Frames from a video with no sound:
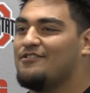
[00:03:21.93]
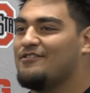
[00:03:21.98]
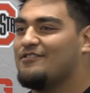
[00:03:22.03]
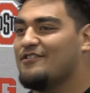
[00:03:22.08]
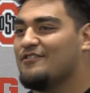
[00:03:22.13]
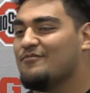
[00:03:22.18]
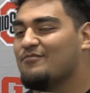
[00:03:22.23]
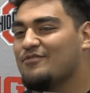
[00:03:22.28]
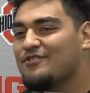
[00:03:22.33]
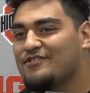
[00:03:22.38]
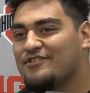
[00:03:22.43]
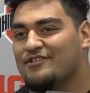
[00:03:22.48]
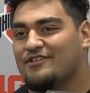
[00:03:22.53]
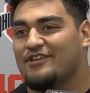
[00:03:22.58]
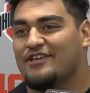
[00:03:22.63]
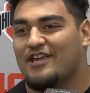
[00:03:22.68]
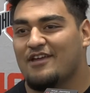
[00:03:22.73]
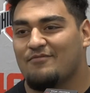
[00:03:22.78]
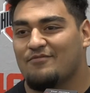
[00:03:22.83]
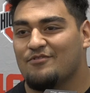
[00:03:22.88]
since preseason
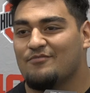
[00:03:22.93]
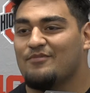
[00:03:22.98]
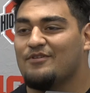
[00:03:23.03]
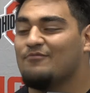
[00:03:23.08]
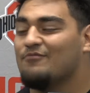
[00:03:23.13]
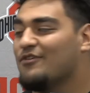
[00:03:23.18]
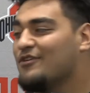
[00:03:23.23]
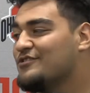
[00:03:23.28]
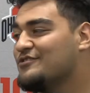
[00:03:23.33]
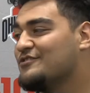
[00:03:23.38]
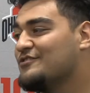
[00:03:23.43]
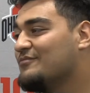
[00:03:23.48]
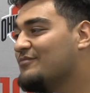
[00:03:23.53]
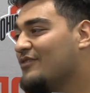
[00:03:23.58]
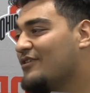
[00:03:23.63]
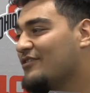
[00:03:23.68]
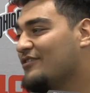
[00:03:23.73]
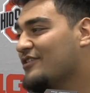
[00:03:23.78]
camp, has been running to the ball.